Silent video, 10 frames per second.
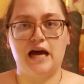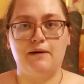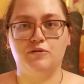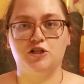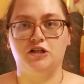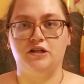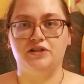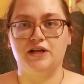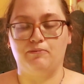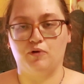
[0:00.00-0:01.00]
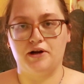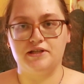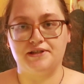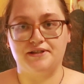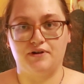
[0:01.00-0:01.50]
temperatures and
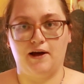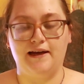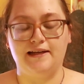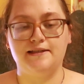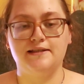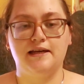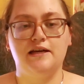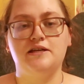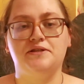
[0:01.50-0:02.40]
brightnesses of lights,